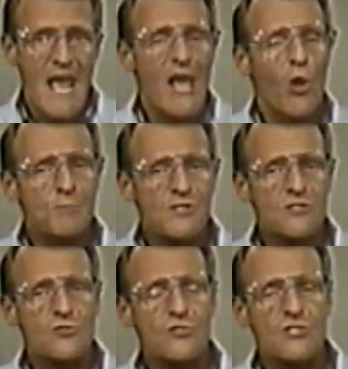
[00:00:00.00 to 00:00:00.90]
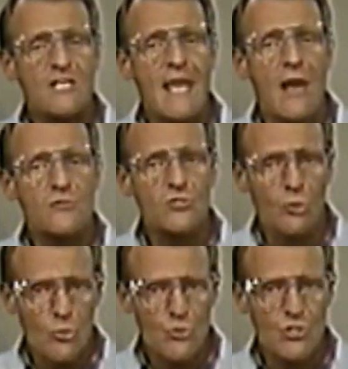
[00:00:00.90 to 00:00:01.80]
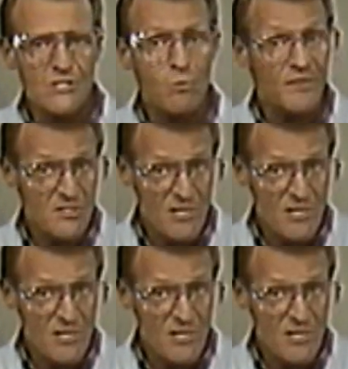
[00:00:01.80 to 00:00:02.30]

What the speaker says: helps us to see how solutions with